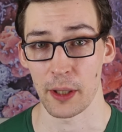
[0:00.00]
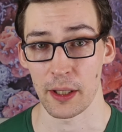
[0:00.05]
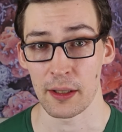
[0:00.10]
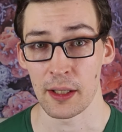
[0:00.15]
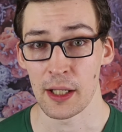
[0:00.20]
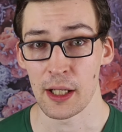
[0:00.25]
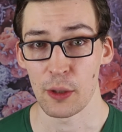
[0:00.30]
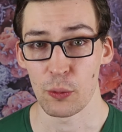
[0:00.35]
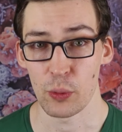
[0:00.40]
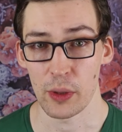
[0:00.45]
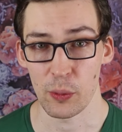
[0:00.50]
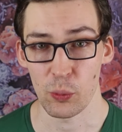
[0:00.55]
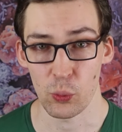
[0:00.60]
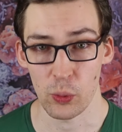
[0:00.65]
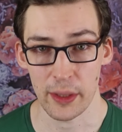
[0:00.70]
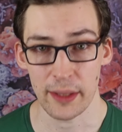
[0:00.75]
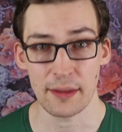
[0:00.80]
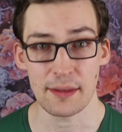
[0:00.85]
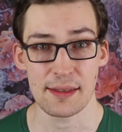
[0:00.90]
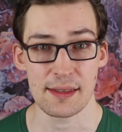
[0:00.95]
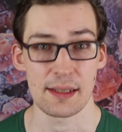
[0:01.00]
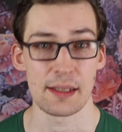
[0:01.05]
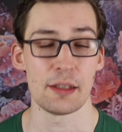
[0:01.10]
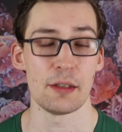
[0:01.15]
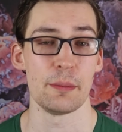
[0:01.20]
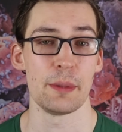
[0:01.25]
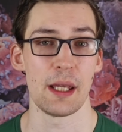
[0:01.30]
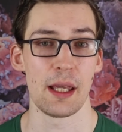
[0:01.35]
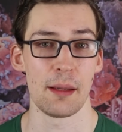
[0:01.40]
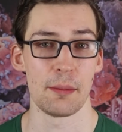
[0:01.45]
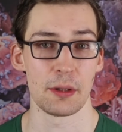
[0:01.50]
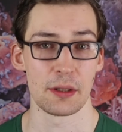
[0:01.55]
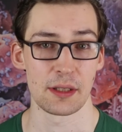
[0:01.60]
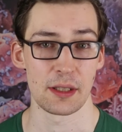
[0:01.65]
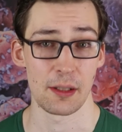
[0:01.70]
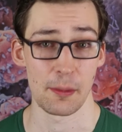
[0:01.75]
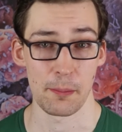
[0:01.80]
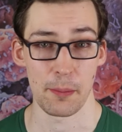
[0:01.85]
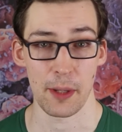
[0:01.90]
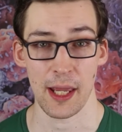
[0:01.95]
but we will still be able
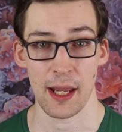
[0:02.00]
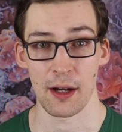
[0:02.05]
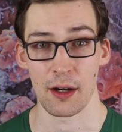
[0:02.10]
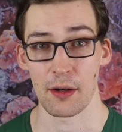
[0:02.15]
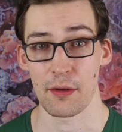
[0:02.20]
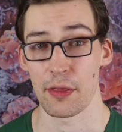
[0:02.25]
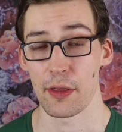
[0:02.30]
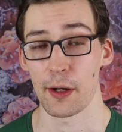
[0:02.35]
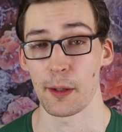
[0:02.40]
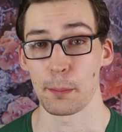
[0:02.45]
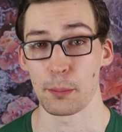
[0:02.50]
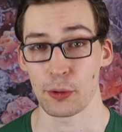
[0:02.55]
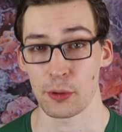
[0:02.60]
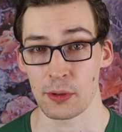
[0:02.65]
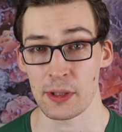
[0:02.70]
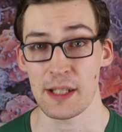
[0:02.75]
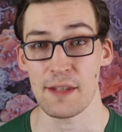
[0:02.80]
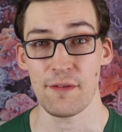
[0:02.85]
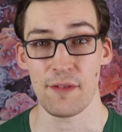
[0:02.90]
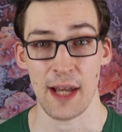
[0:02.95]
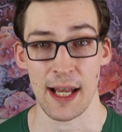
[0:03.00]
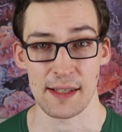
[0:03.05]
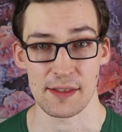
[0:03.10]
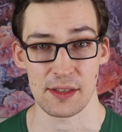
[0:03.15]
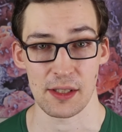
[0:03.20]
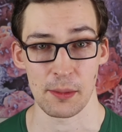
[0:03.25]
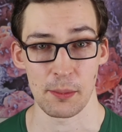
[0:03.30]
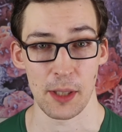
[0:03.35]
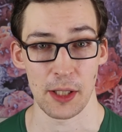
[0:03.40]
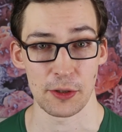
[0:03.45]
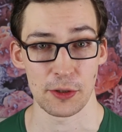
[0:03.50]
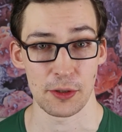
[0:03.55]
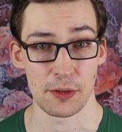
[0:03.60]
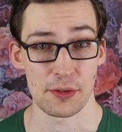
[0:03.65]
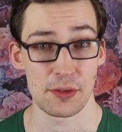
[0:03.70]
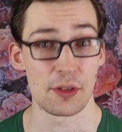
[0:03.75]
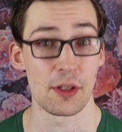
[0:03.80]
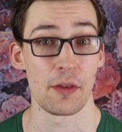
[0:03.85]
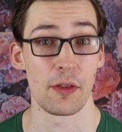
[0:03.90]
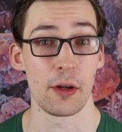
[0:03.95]
to compare their pre-fasting
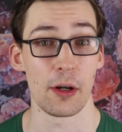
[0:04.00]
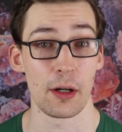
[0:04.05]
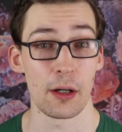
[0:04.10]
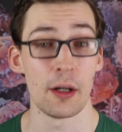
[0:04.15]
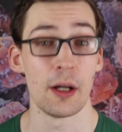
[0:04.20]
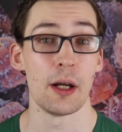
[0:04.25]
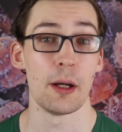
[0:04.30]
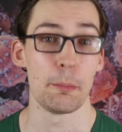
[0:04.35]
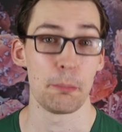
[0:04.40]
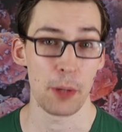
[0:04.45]
measures to their